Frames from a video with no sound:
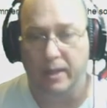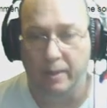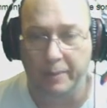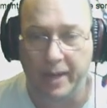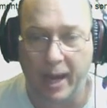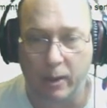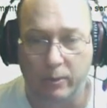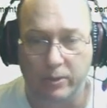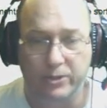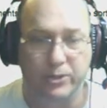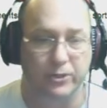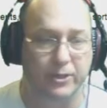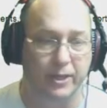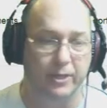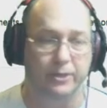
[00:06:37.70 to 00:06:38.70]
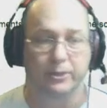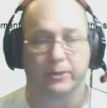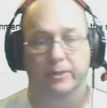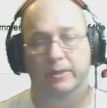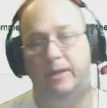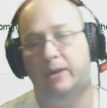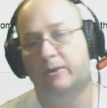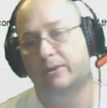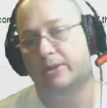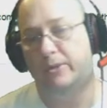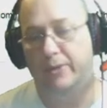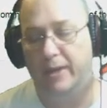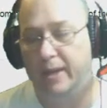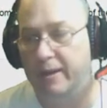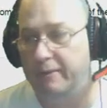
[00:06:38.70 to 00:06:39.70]
I mean, how else are they going to do it?
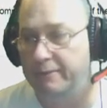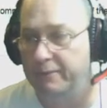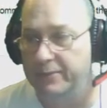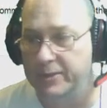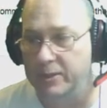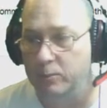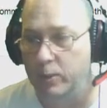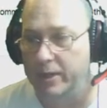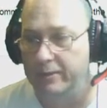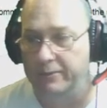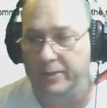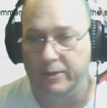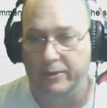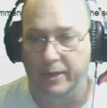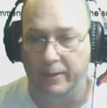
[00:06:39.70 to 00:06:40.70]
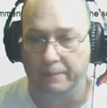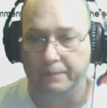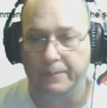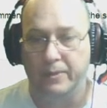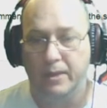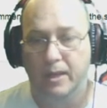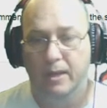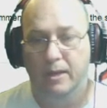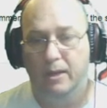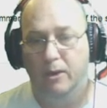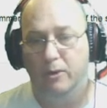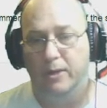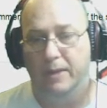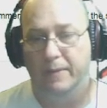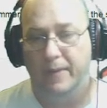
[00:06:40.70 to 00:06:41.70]
They got to have some way to figure it out.
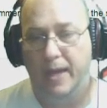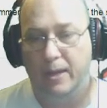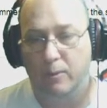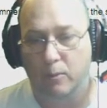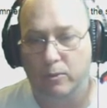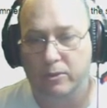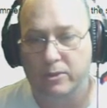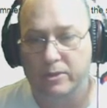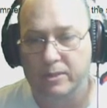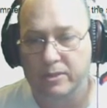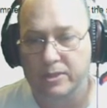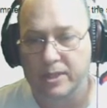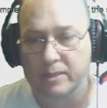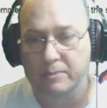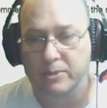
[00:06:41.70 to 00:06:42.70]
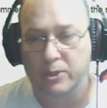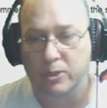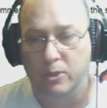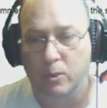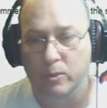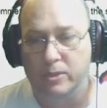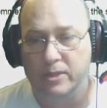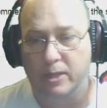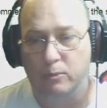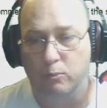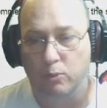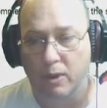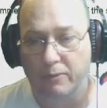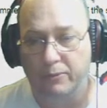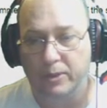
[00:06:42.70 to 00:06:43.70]
Okay, that order seems to coincide
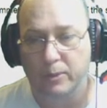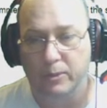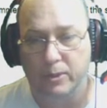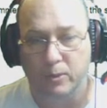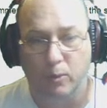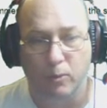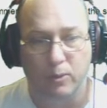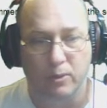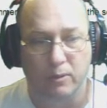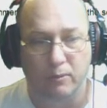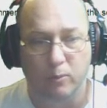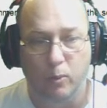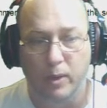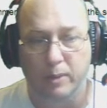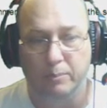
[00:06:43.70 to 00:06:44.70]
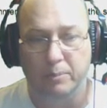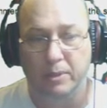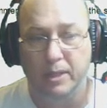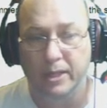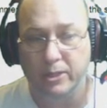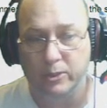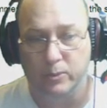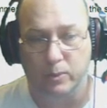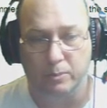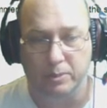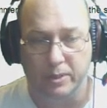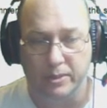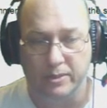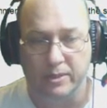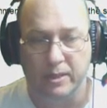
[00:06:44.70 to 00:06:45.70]
roughly with the order of when pledges were
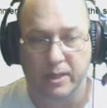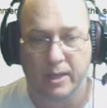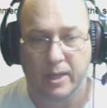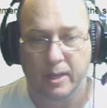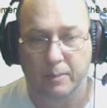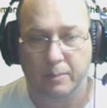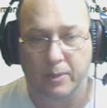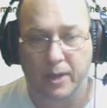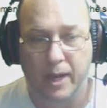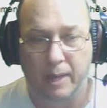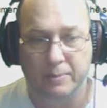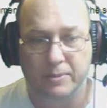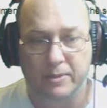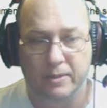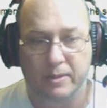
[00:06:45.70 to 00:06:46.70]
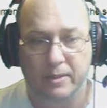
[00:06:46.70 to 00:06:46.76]
placed, perhaps